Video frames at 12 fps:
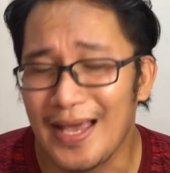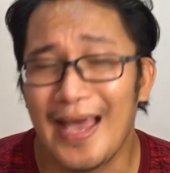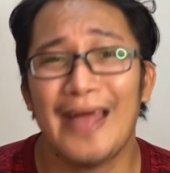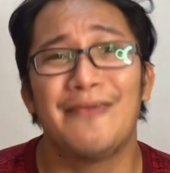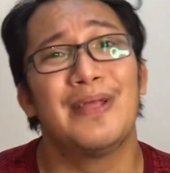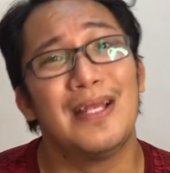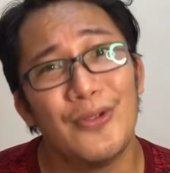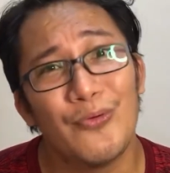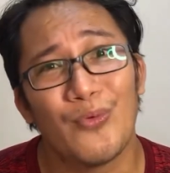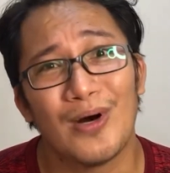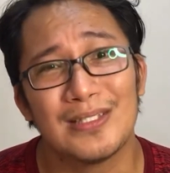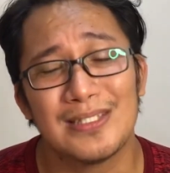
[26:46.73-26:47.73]
I really
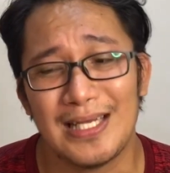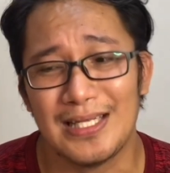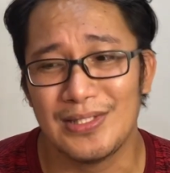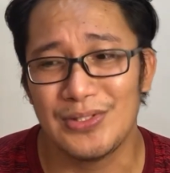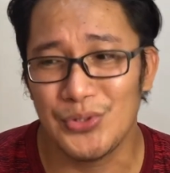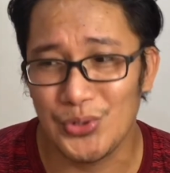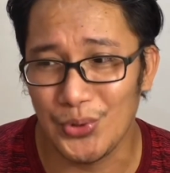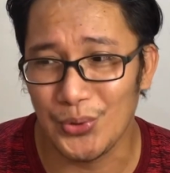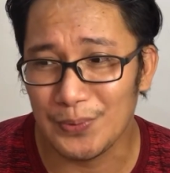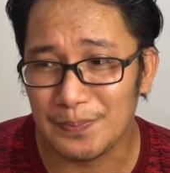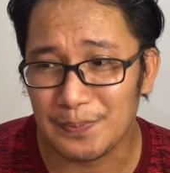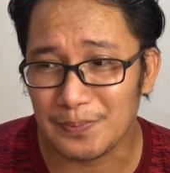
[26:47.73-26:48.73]
wanted
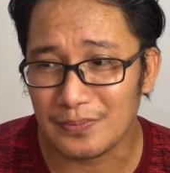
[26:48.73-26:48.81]
to